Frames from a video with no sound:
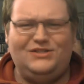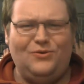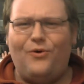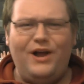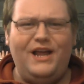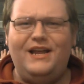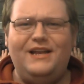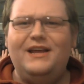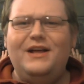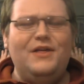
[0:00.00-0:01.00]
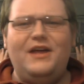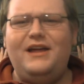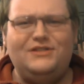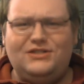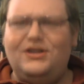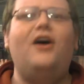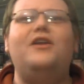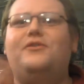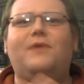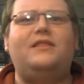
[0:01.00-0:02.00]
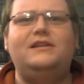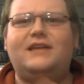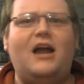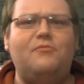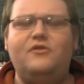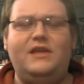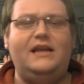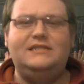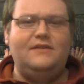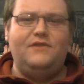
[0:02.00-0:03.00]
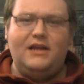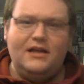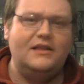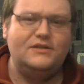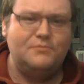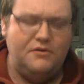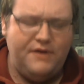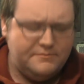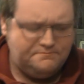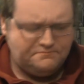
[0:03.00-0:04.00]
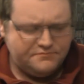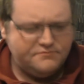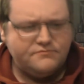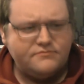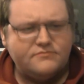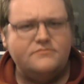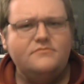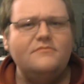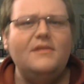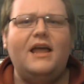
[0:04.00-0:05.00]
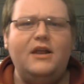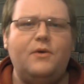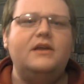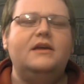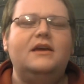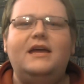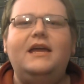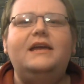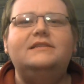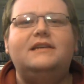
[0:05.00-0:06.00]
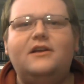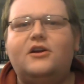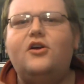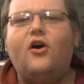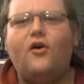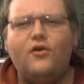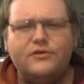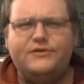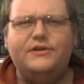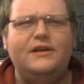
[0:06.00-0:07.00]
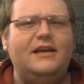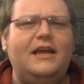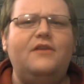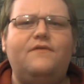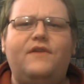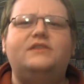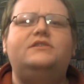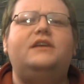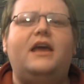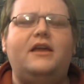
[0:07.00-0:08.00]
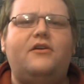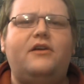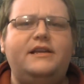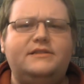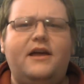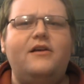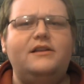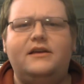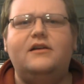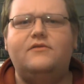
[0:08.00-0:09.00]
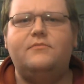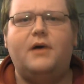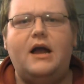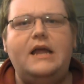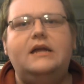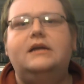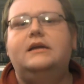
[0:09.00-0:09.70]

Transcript: disoriented and stunned throughout the entire movie that he's even in this movie. Anyway, he is an occult investigator and he's there to tell everybody